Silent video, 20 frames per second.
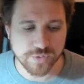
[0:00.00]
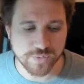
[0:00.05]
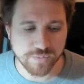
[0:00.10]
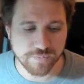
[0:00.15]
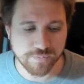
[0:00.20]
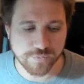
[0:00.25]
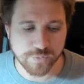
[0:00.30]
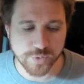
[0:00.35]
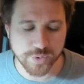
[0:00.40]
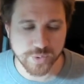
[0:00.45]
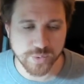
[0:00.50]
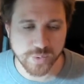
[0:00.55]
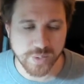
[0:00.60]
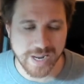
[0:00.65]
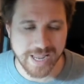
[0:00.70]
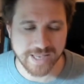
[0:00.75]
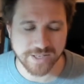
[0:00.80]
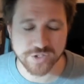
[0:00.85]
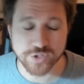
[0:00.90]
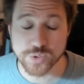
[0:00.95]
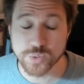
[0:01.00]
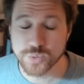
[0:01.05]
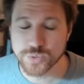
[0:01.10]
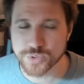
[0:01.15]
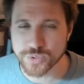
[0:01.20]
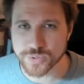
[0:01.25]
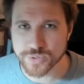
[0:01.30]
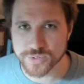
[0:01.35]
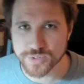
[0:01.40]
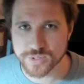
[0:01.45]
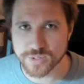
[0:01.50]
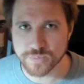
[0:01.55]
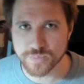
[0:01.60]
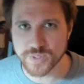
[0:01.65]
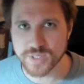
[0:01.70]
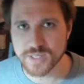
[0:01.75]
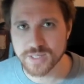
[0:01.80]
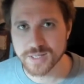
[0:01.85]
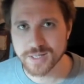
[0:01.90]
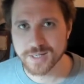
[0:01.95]
for your Exude turns to
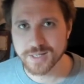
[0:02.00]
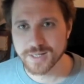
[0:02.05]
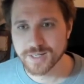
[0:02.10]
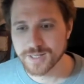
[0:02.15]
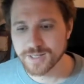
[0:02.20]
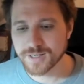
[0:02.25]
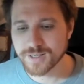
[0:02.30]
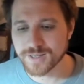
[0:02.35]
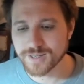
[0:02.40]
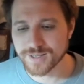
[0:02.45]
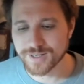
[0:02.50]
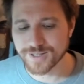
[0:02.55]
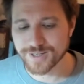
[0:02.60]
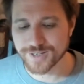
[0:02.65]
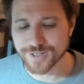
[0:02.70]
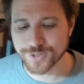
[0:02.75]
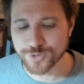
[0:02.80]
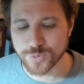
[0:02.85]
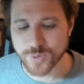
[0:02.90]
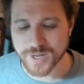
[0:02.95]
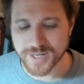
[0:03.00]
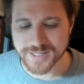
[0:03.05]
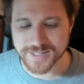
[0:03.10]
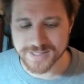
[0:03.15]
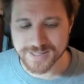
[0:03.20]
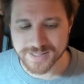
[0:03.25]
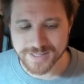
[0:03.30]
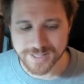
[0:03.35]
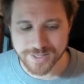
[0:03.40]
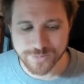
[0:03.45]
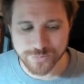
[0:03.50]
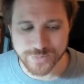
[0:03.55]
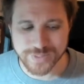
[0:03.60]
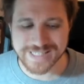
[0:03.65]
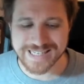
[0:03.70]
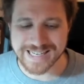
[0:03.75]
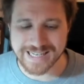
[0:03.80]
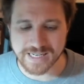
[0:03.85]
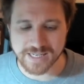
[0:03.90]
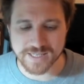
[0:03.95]
be quite
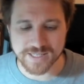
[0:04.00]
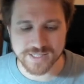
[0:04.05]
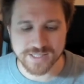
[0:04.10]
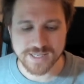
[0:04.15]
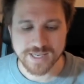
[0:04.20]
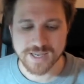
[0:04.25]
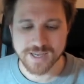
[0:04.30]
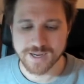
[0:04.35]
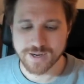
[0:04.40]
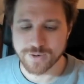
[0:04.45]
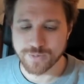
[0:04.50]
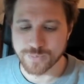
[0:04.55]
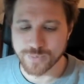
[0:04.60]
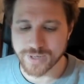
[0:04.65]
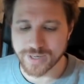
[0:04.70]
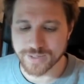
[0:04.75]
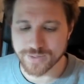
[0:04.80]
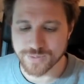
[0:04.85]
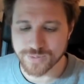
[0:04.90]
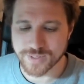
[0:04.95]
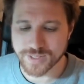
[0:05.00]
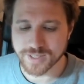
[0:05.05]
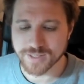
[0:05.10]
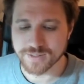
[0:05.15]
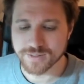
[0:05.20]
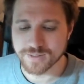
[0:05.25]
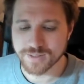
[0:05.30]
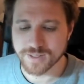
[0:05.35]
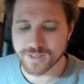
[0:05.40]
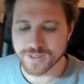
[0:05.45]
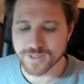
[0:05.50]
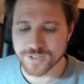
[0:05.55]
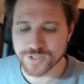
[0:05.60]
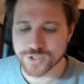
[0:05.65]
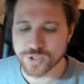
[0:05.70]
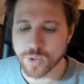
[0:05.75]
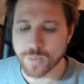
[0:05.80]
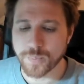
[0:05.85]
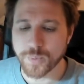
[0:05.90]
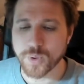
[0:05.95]
ridiculous, where you can
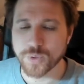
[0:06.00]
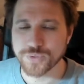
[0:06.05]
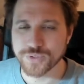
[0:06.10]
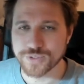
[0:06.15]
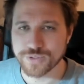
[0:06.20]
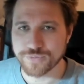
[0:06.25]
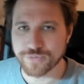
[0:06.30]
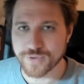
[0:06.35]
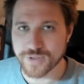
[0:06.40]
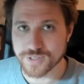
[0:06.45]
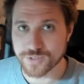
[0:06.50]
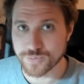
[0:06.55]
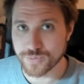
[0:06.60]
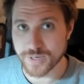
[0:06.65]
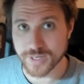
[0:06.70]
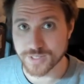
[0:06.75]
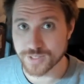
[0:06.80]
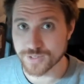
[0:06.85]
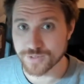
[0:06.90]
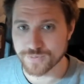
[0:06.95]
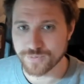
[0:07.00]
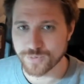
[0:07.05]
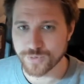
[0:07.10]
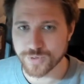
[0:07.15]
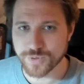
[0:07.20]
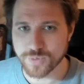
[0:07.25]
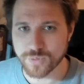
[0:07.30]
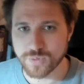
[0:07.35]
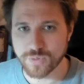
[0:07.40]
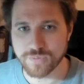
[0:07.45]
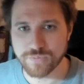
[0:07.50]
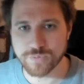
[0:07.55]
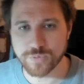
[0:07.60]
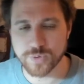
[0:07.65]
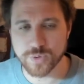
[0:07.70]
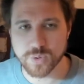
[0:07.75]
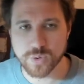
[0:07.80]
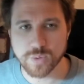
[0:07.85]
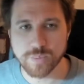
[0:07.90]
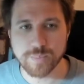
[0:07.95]
stop all the defense reactions for
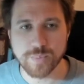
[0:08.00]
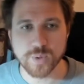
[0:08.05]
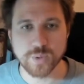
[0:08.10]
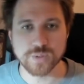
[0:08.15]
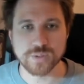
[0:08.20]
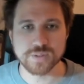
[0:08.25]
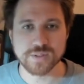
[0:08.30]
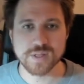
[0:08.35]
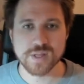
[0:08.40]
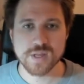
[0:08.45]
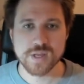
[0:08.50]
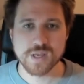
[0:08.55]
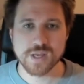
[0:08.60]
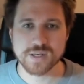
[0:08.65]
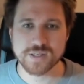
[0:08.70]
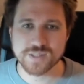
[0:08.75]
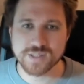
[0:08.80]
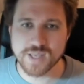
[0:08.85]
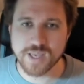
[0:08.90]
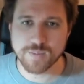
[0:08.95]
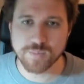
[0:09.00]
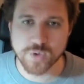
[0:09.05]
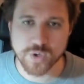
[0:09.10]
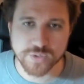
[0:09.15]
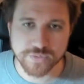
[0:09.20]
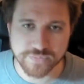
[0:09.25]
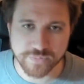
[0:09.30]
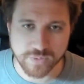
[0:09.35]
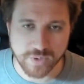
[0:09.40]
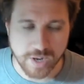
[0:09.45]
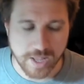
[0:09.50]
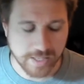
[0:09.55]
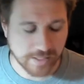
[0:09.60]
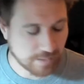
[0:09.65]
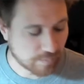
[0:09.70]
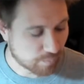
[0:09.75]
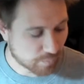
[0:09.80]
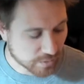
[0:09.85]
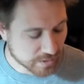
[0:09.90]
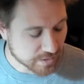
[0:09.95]
your opponent. And the same goes for
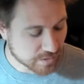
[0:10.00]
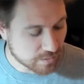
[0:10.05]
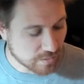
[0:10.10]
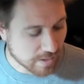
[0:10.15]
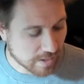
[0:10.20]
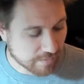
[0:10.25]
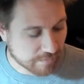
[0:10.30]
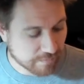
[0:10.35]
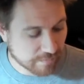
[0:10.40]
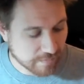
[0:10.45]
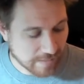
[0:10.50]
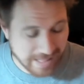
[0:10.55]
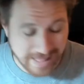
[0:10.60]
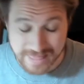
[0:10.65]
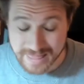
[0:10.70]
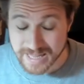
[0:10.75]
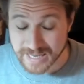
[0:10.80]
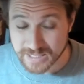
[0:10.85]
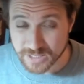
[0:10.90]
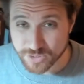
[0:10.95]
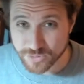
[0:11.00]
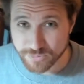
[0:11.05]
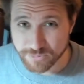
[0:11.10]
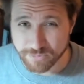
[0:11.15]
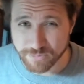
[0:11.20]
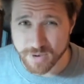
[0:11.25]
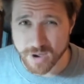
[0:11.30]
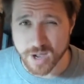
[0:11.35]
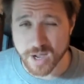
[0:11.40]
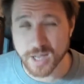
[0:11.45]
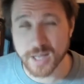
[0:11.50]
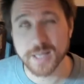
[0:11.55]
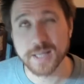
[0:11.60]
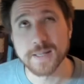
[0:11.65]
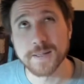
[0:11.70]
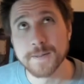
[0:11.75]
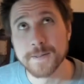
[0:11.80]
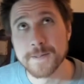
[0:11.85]
Lightning Press. You have Electrify,